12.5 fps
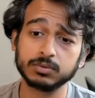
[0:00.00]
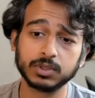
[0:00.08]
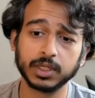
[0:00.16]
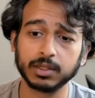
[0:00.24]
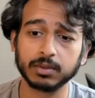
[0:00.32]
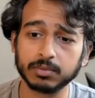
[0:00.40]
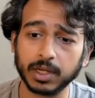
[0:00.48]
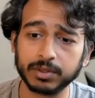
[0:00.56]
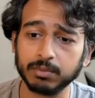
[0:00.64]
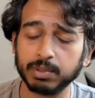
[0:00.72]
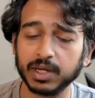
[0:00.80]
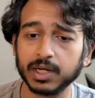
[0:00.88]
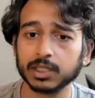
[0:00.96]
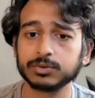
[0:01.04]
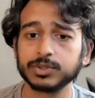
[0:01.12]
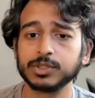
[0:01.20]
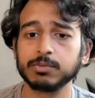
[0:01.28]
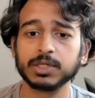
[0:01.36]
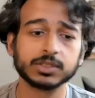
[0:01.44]
Like, I think paid
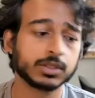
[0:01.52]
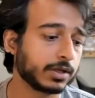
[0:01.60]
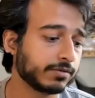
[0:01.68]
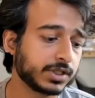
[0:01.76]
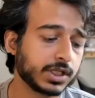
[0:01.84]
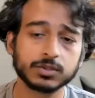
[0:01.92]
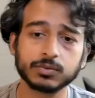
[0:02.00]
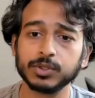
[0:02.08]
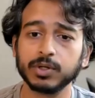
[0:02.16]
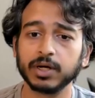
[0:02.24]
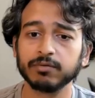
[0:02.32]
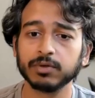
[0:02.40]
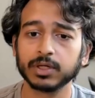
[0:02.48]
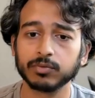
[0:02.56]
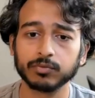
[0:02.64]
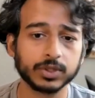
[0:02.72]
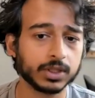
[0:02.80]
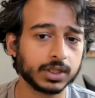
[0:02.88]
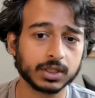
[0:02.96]
acquisition makes a lot of sense when you have like a
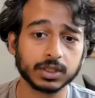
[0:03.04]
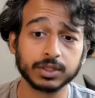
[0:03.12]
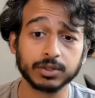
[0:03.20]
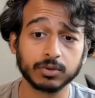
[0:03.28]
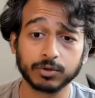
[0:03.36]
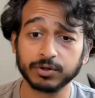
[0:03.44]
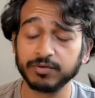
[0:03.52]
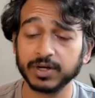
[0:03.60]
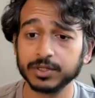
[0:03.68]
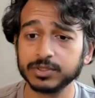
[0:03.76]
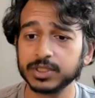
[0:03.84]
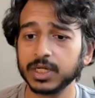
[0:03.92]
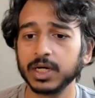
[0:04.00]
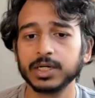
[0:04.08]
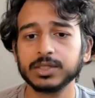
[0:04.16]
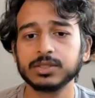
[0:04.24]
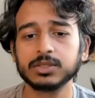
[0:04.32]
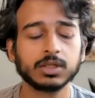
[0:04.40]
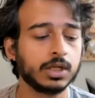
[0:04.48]
really clear order value
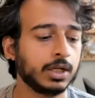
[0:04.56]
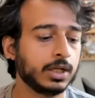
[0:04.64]
size.